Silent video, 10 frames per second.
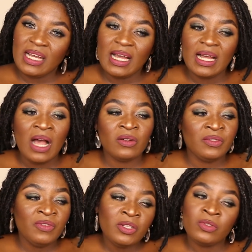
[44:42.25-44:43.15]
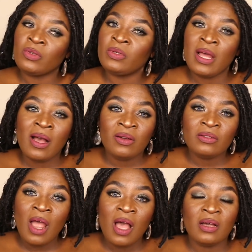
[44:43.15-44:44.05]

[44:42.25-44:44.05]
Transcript: I was feeling so down.